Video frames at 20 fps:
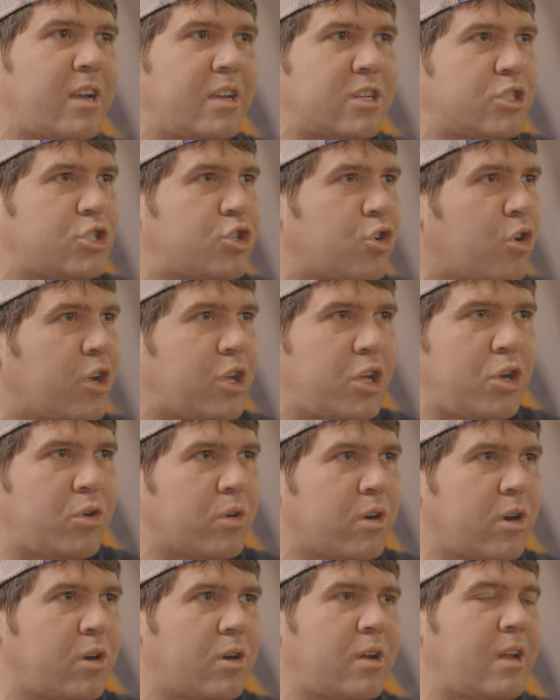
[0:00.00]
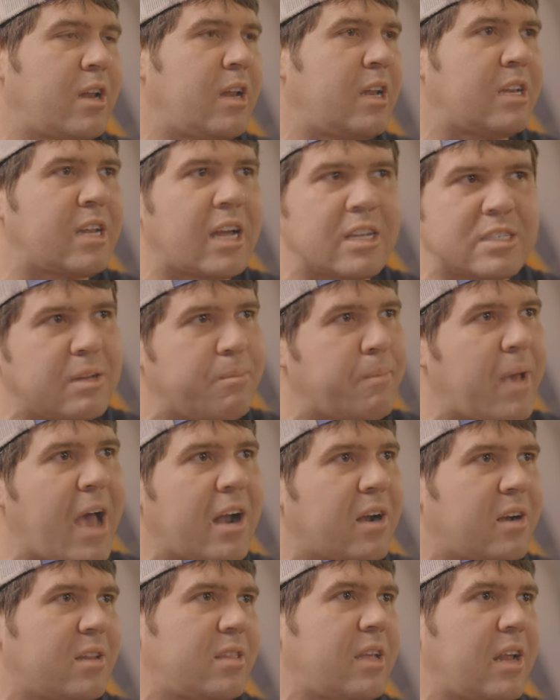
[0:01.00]
and destroy you, or, or and it doesn't
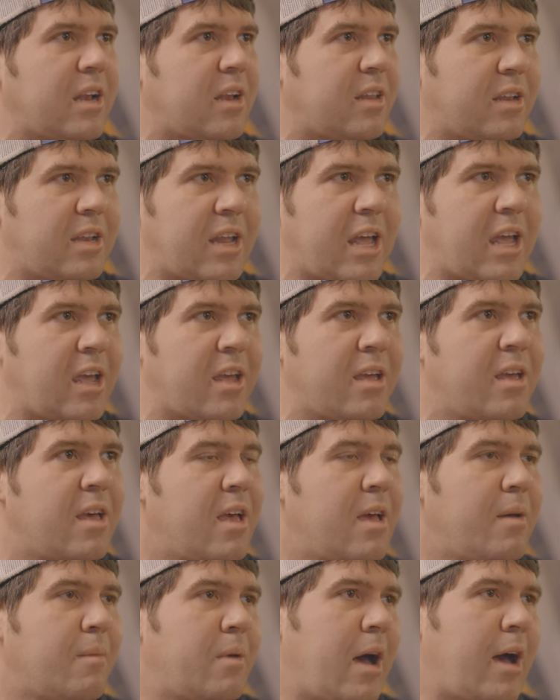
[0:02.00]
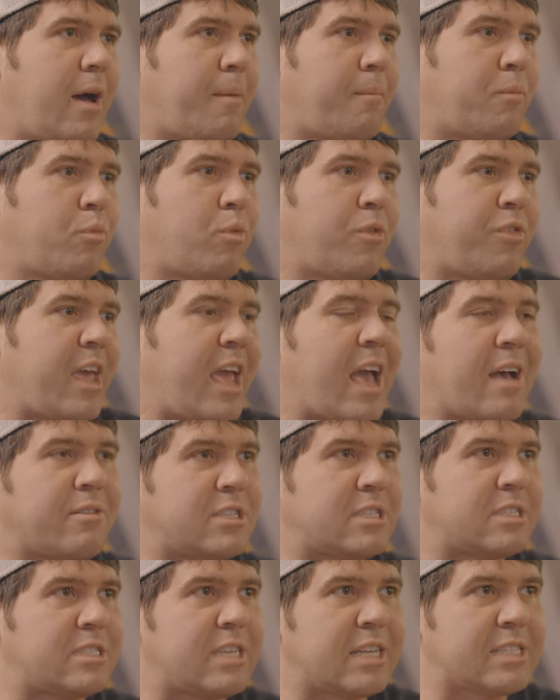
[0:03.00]
matter at the end of the day. Mm-hmm. Um, when they have
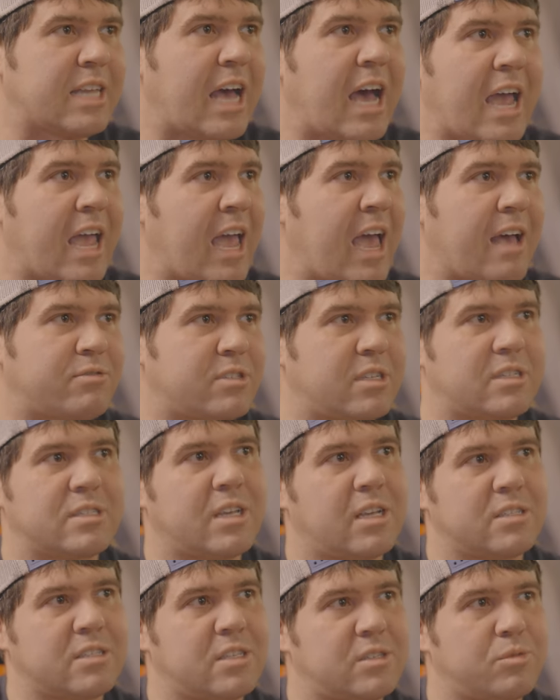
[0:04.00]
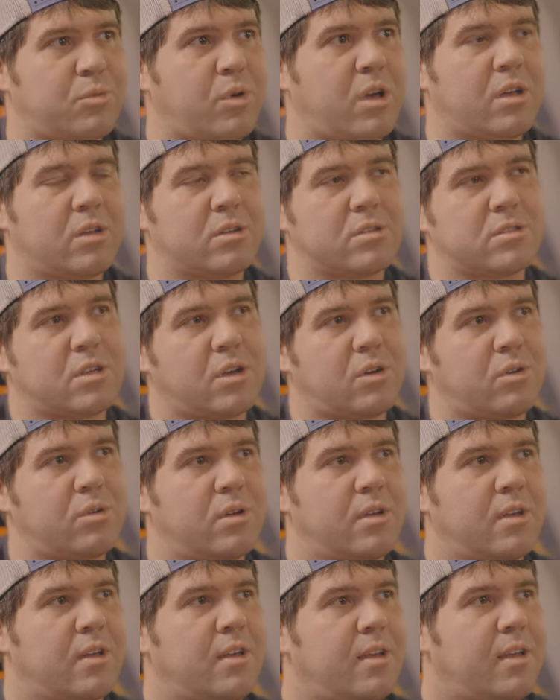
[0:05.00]
success, I have success as well. So
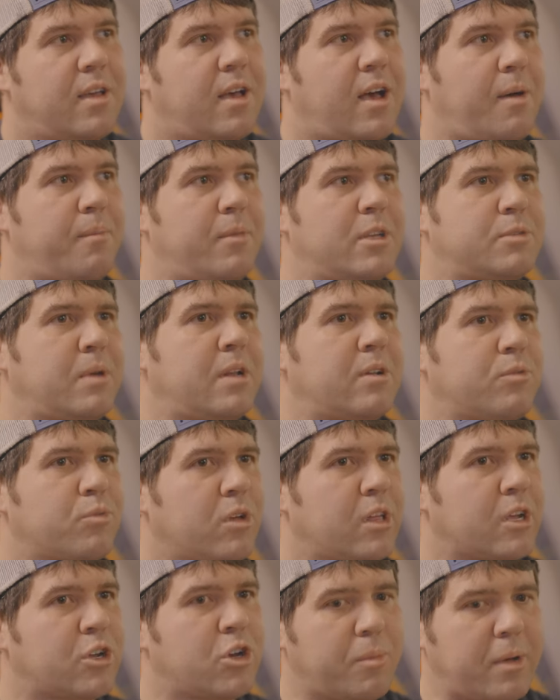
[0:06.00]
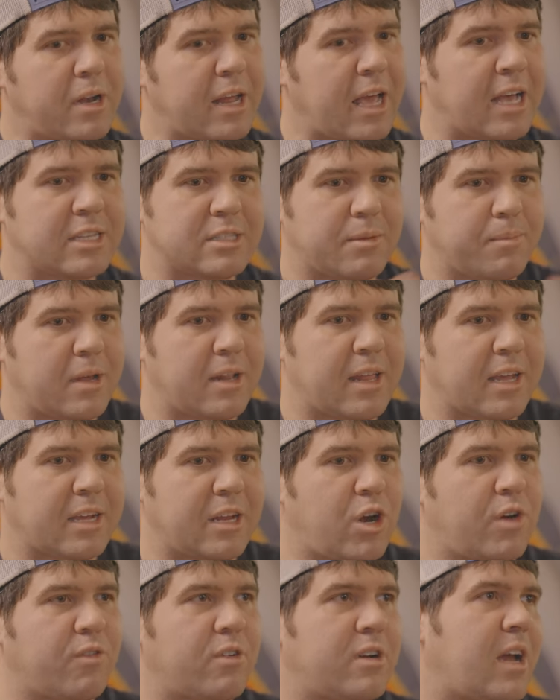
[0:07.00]
um, it's been really cool, but it hasn't been like
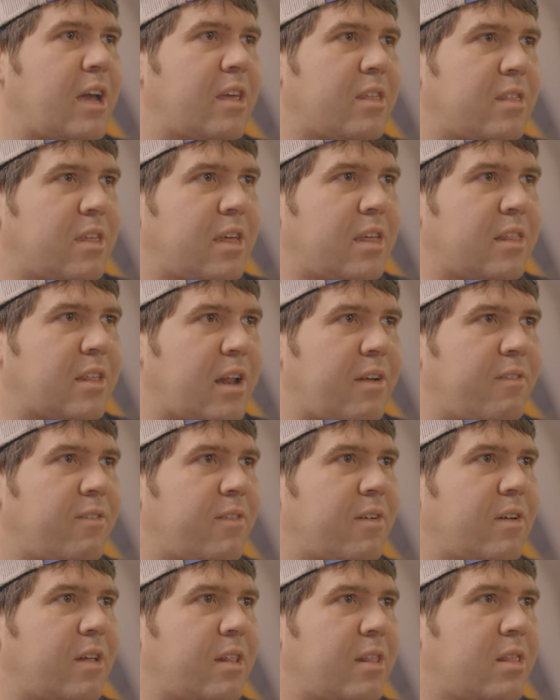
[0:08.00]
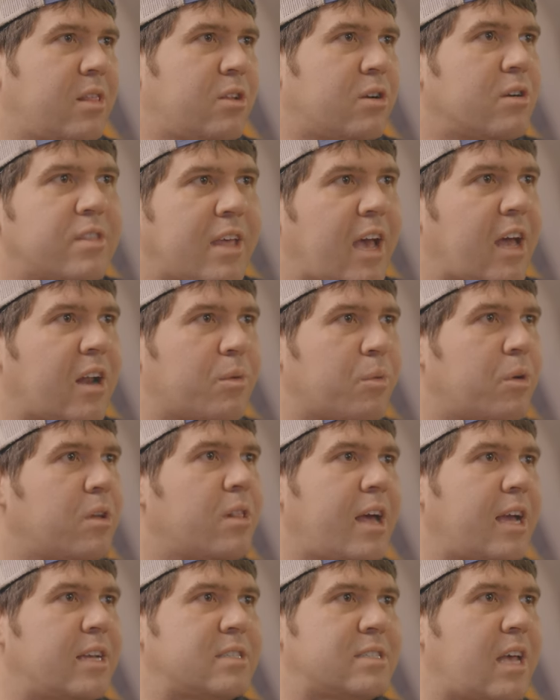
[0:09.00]
an overnight thing that I've learned that or
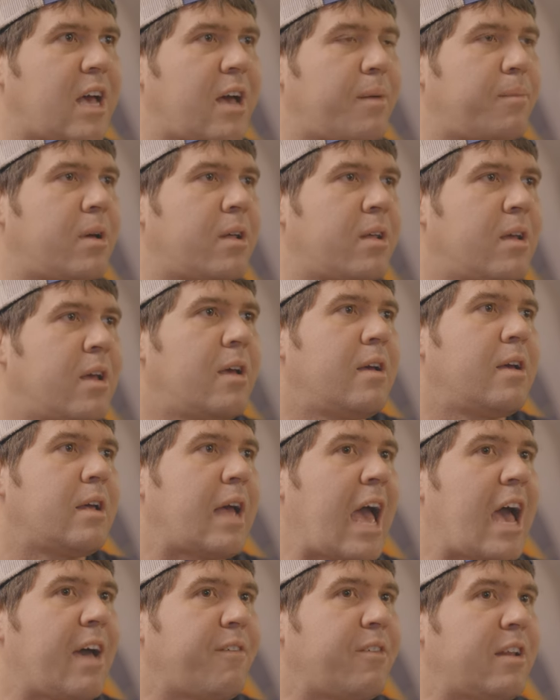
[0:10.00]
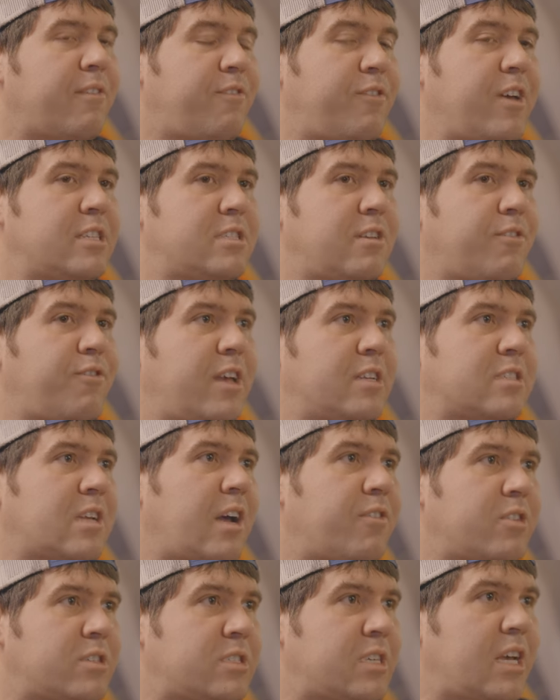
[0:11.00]
realized that. But mm-hmm. having a face-to-face
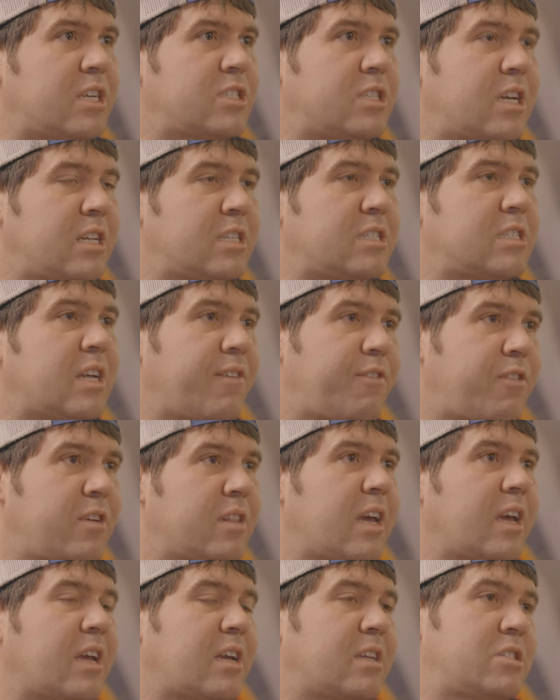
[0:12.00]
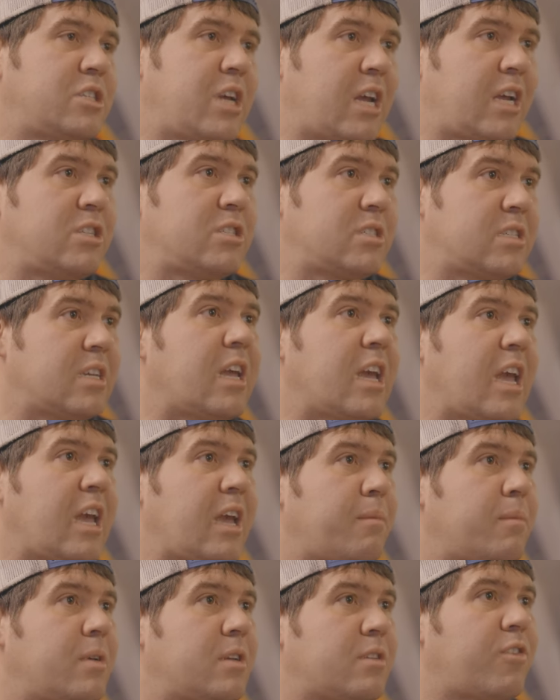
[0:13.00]
conversation has definitely like changed the
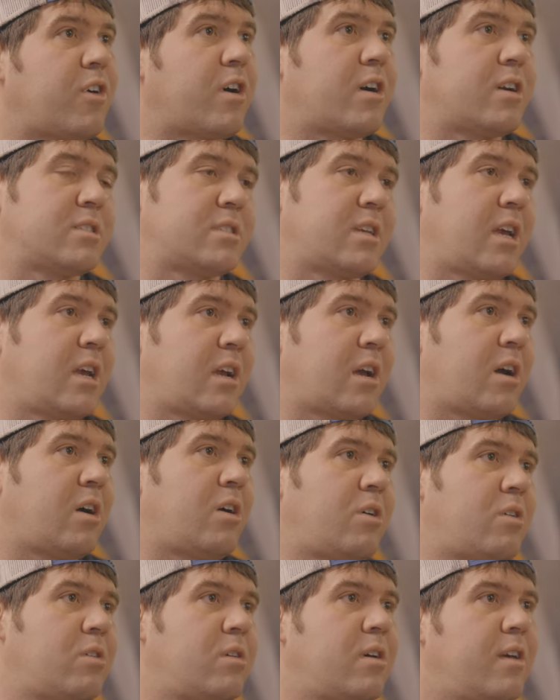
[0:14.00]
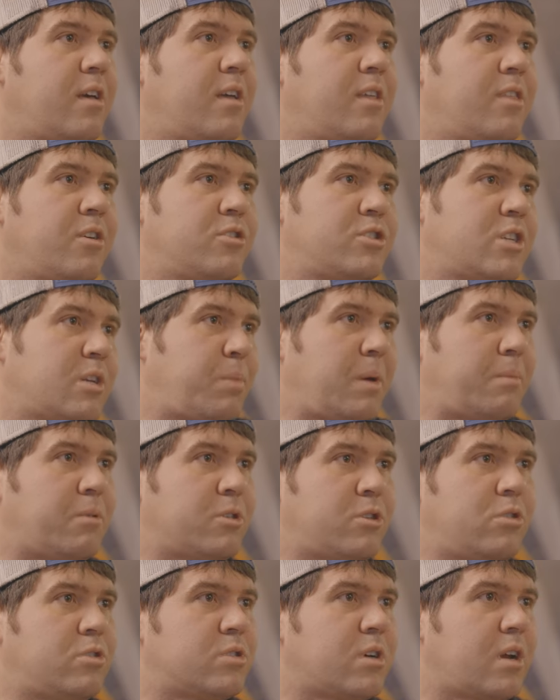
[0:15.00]
game as far as like, oh, they're just people
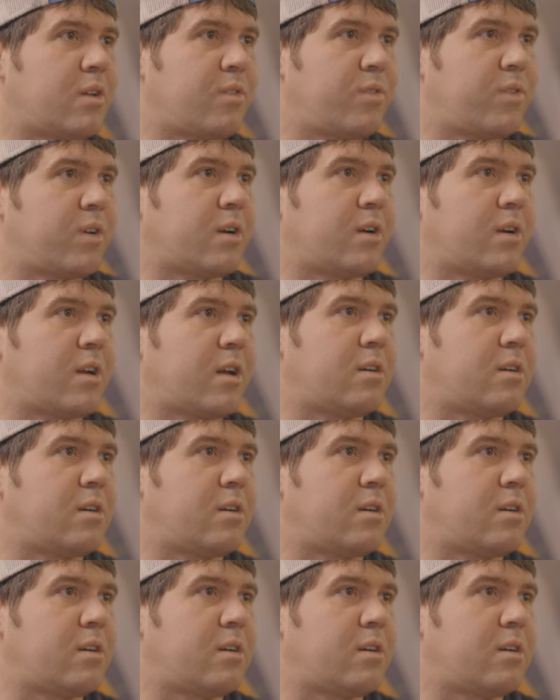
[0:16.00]
too trying to figure it